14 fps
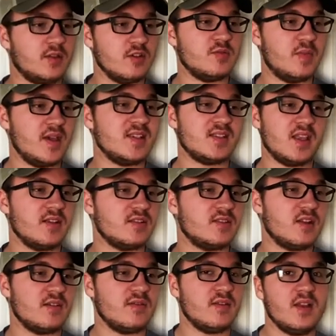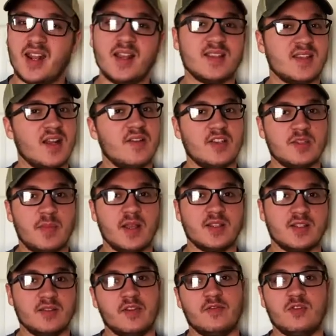those base layer stuff, it is kind of
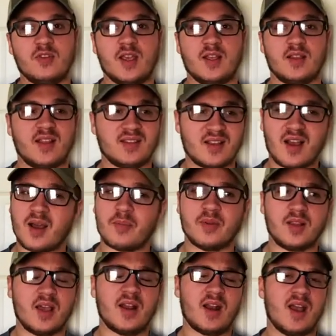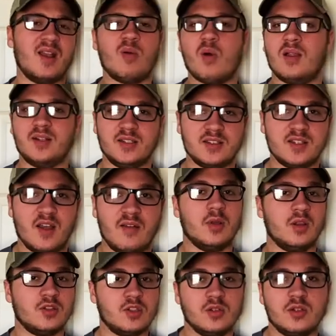expensive if you get that top of the line high quality stuff.
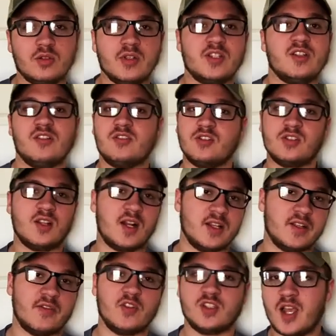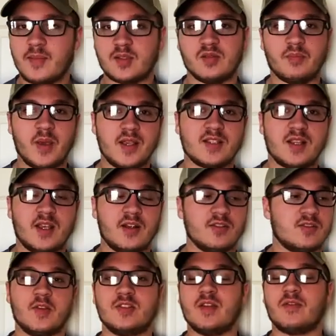But do a little research, there's a lot of different types of base
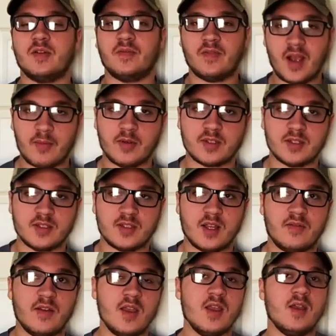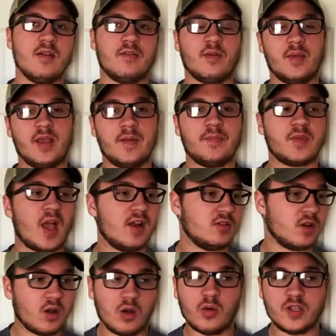layers, there's different fabrics and stuff. For me, I
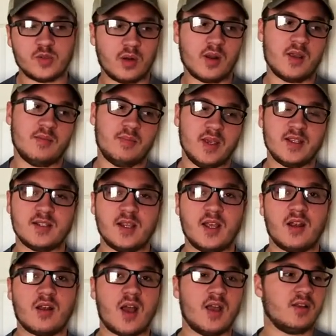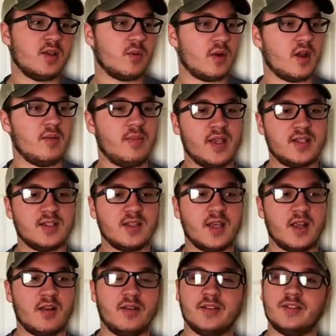don't always wear a base layer. I only wear a base
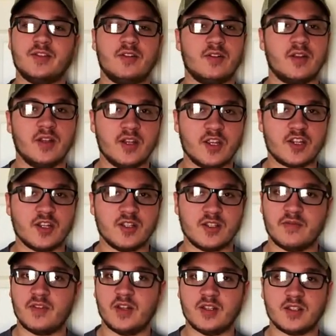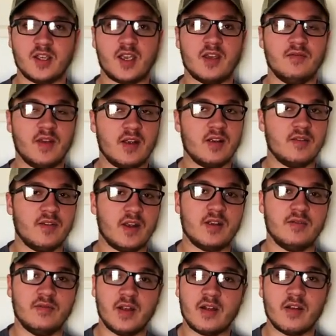layer in certain conditions. If it is like a very, very,
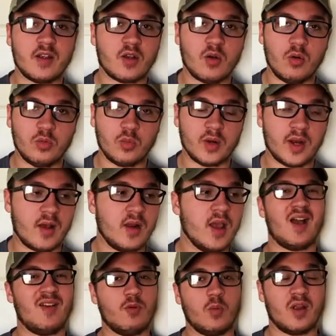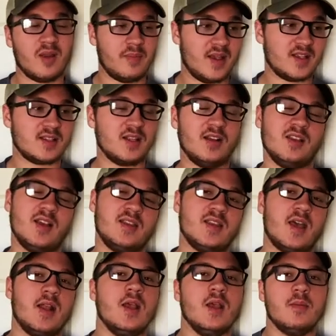very cold one out, I will wear a base layer like
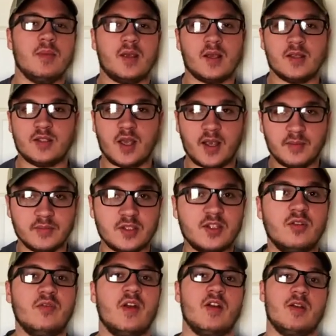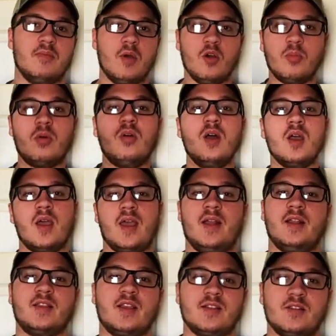that because I'm still very mobile and
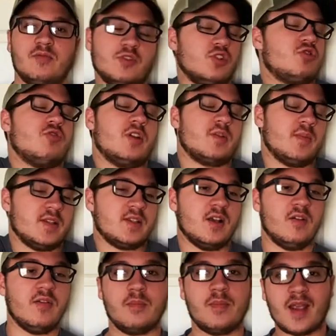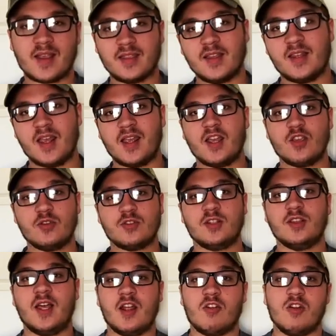it doesn't restrict myself. Back in the day, I used to
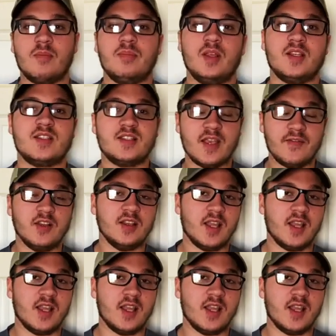layer up like seven